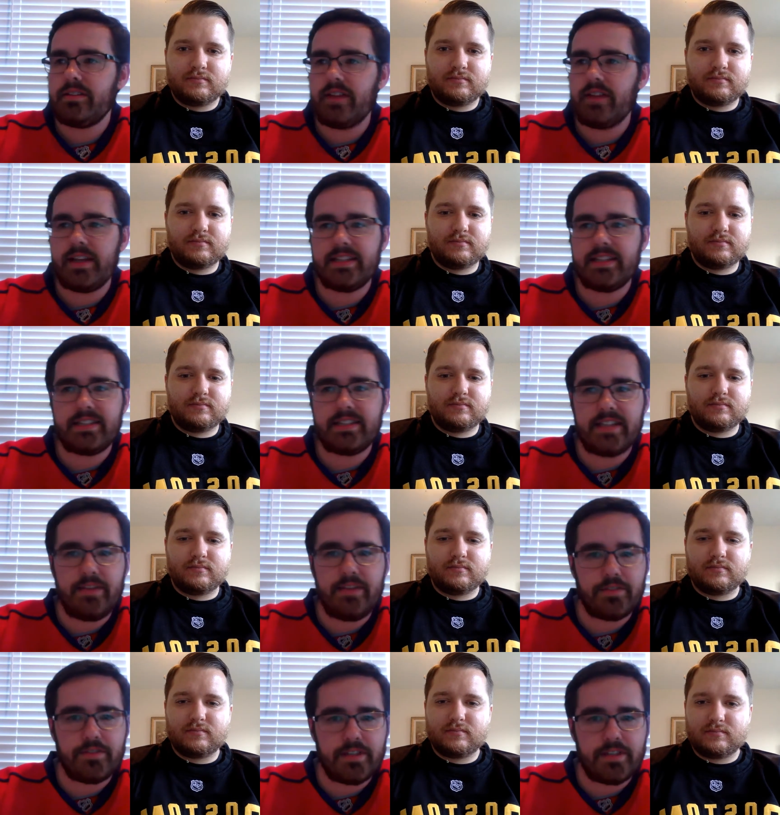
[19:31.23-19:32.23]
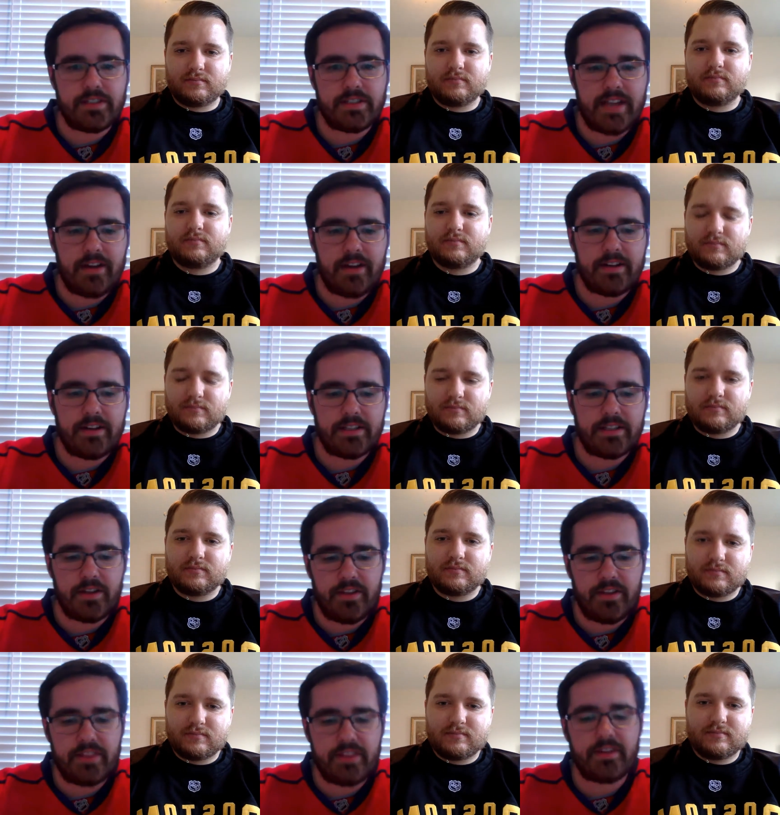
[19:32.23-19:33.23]
Speaker 1: against the Devils on Saturday, so
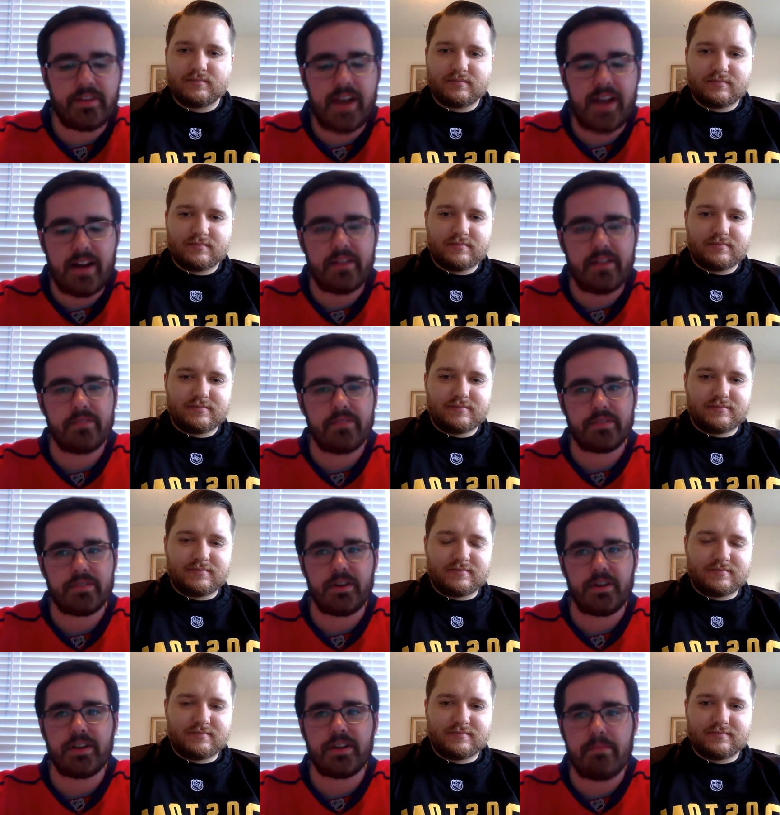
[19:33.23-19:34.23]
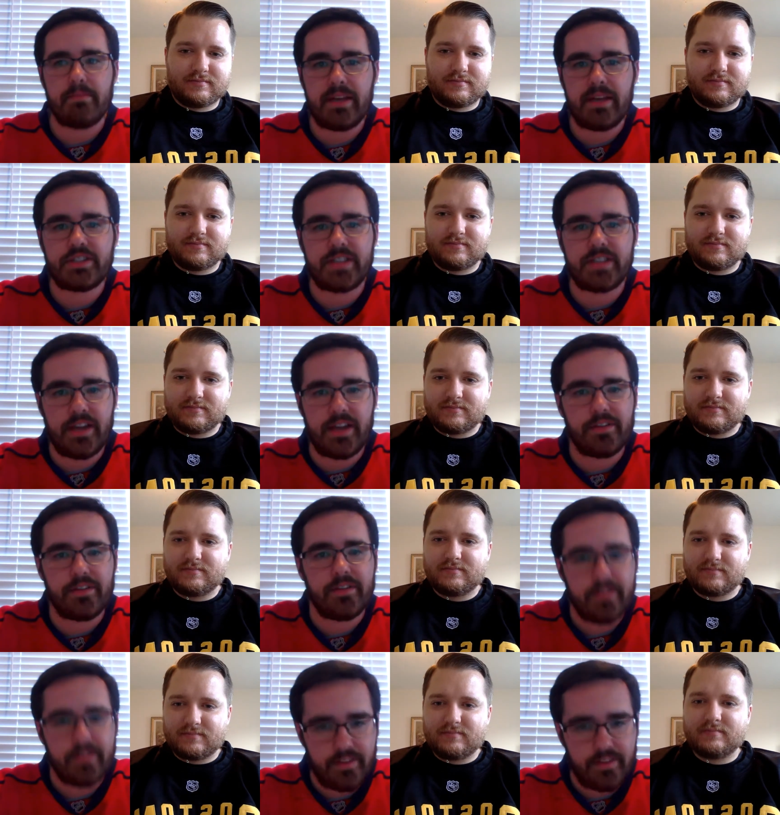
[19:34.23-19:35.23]
I think they're kind of starting to mesh together,
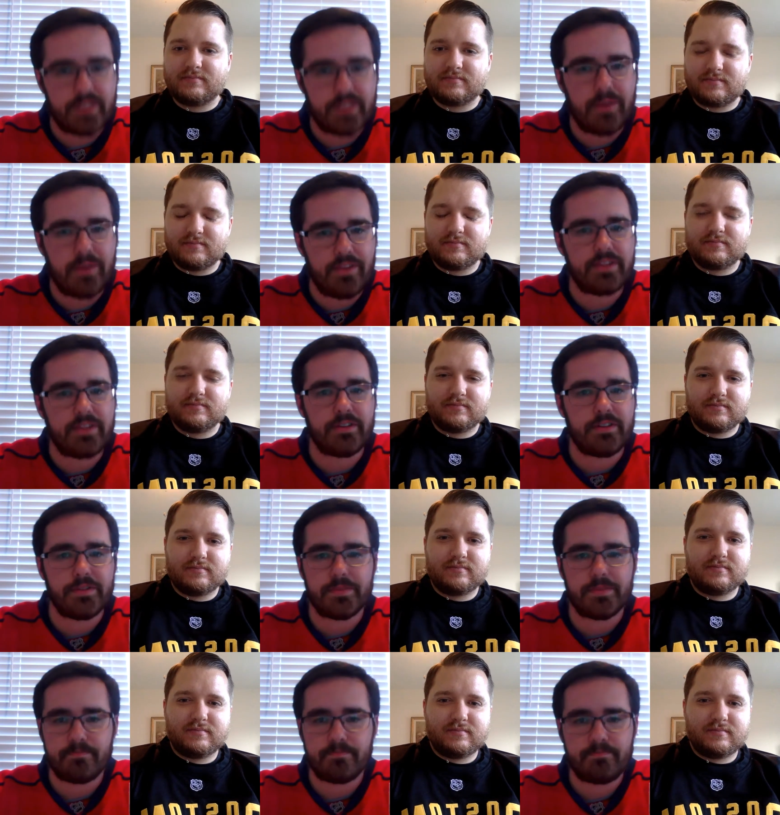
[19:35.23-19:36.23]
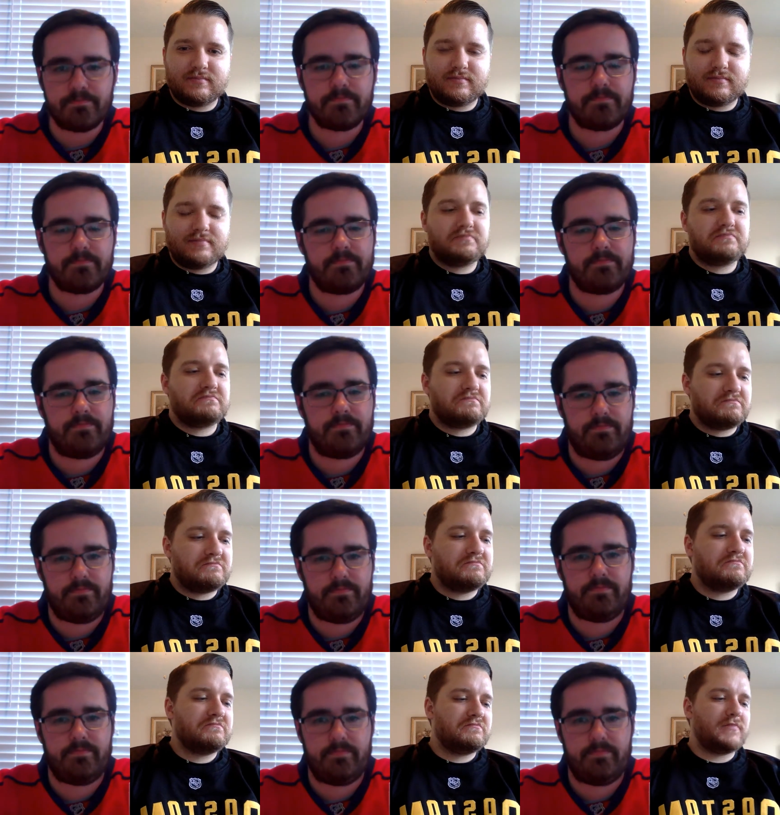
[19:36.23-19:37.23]
and that's why I think they'll do it.
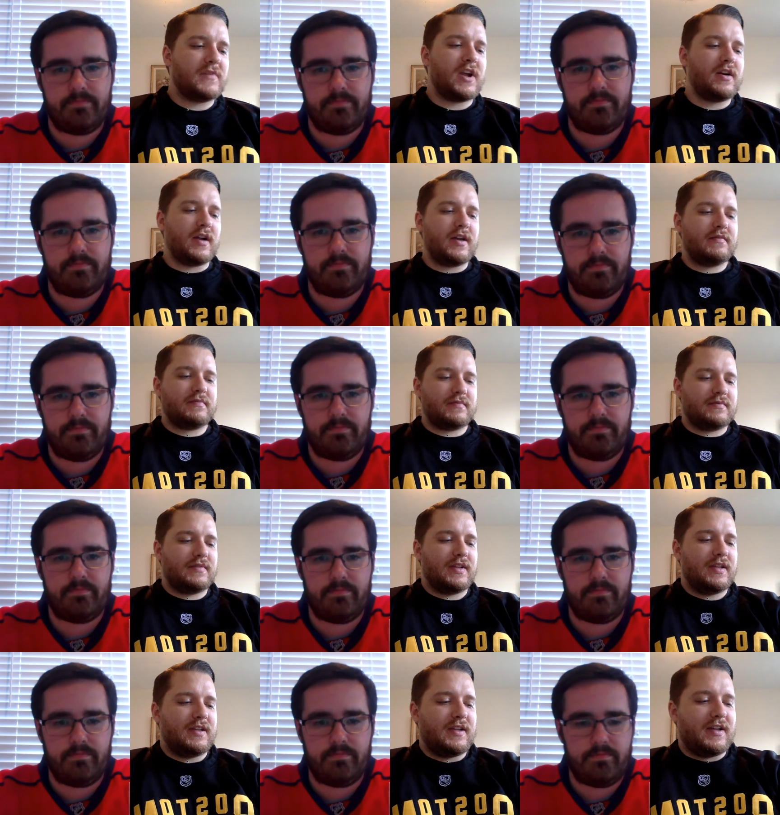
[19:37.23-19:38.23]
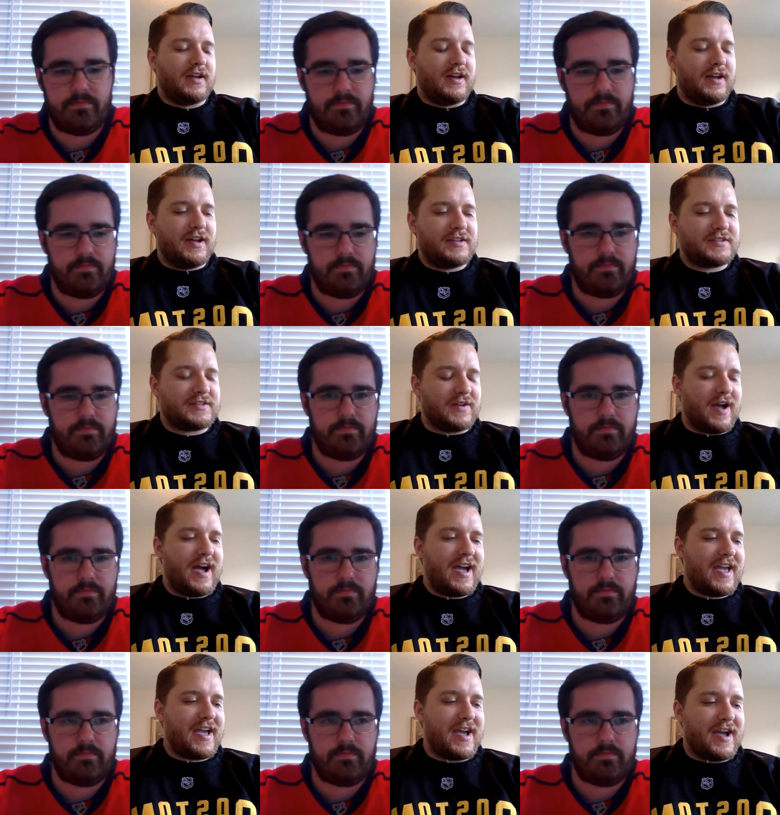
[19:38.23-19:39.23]
Speaker 2: All right. So
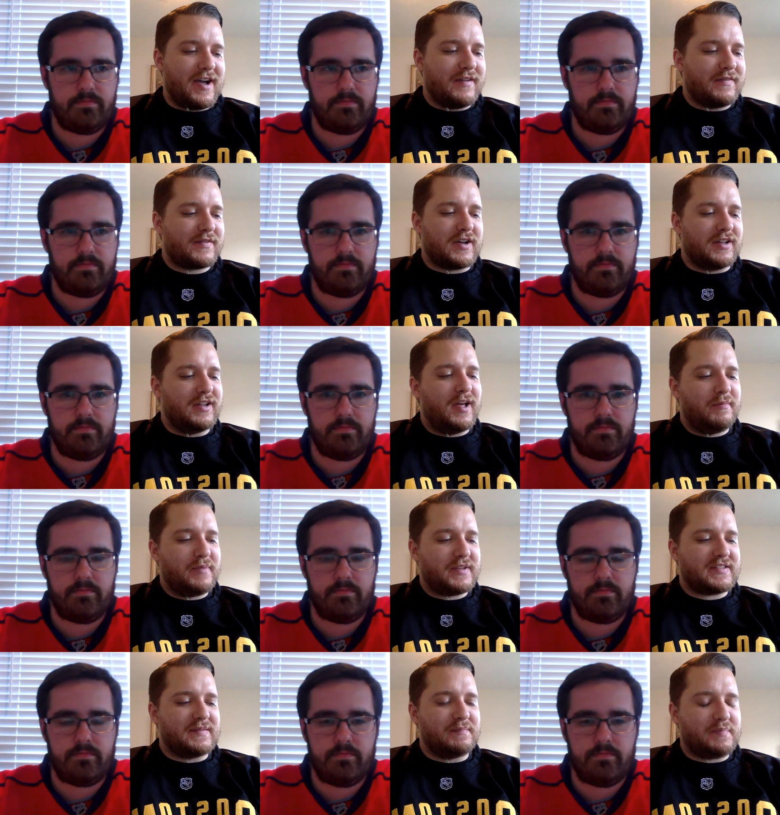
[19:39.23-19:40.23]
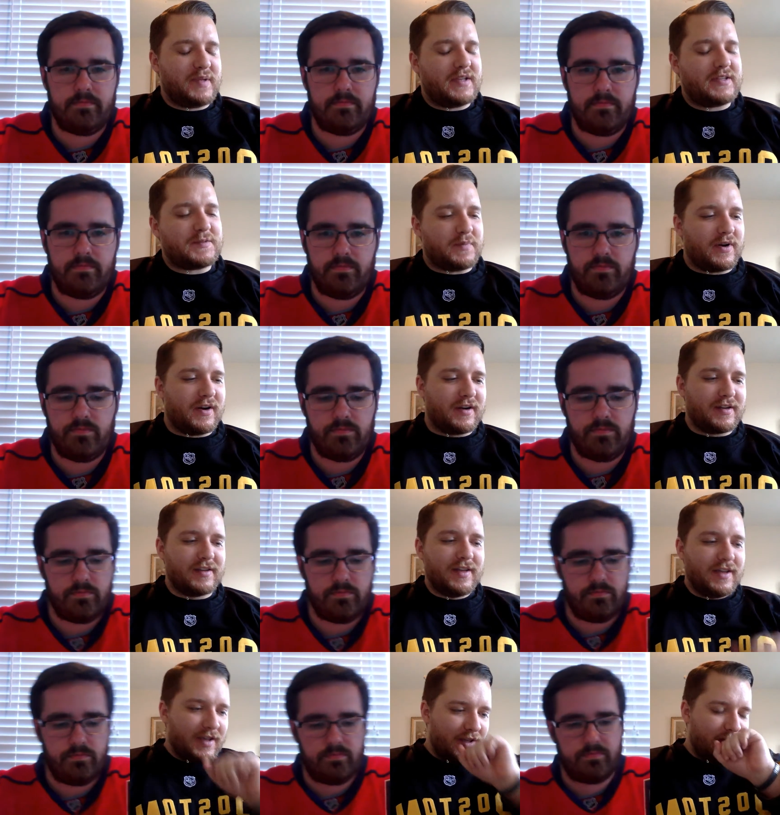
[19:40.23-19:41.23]
I have Columbus and Pittsburgh
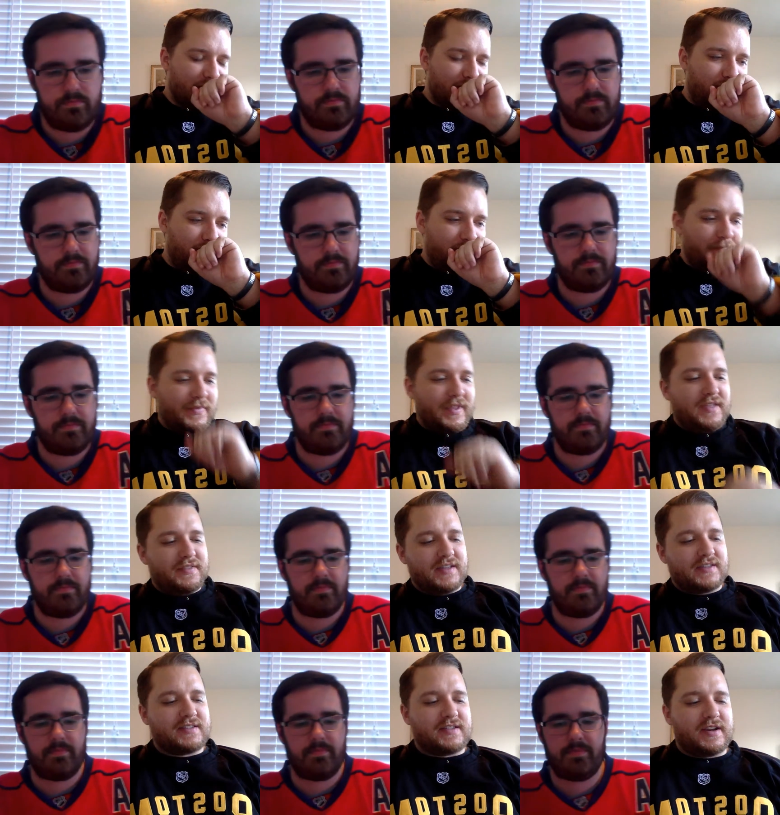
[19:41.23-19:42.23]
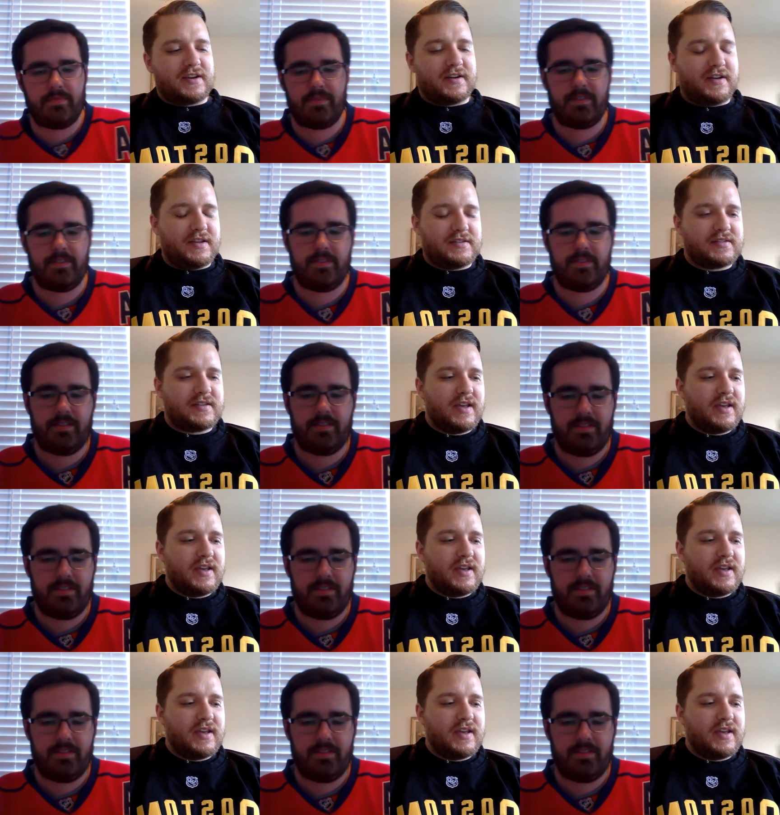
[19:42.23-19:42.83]
in this series.